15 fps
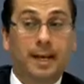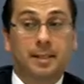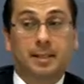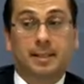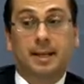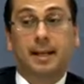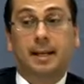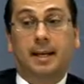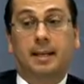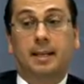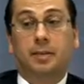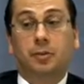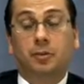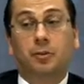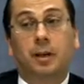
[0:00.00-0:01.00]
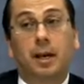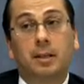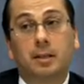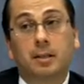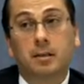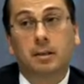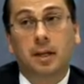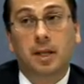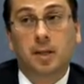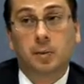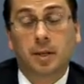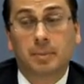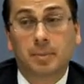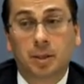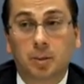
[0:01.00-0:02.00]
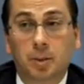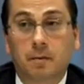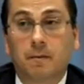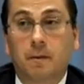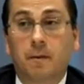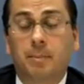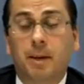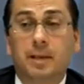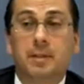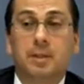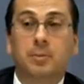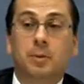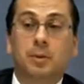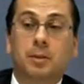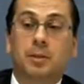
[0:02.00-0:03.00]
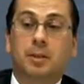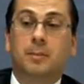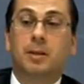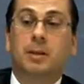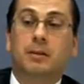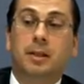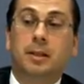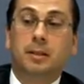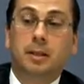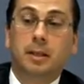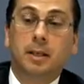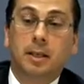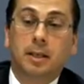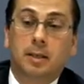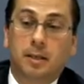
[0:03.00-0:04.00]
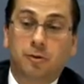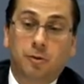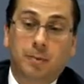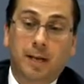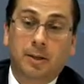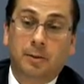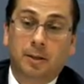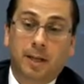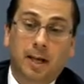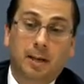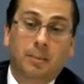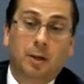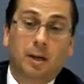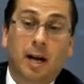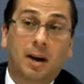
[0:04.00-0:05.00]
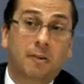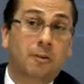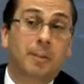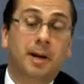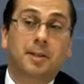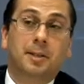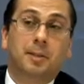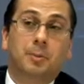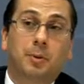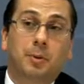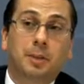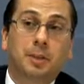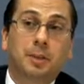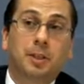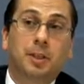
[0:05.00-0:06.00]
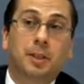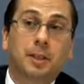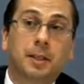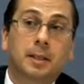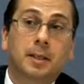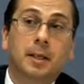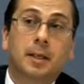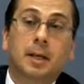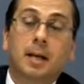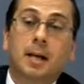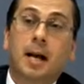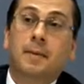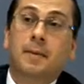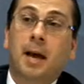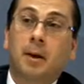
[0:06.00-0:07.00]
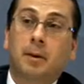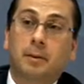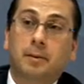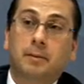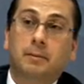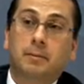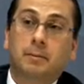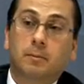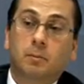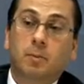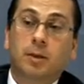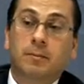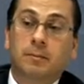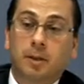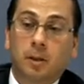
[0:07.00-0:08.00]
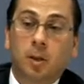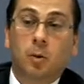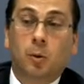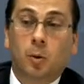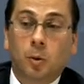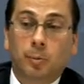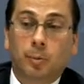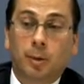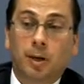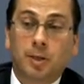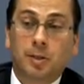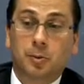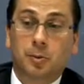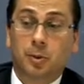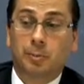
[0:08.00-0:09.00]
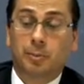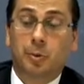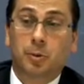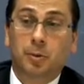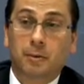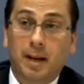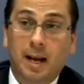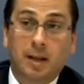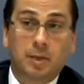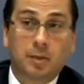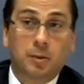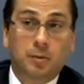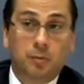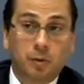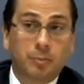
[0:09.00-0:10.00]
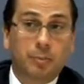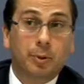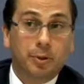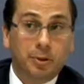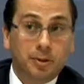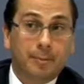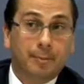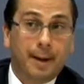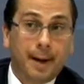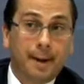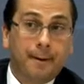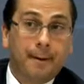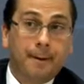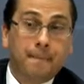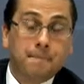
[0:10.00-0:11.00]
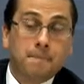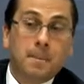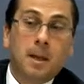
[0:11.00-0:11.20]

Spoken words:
bank to start cutting interest rates last week by 25 basis points, and we think the central bank will cut by 100 basis points this year. And that, with the lower oil prices, will improve households' real purchasing power.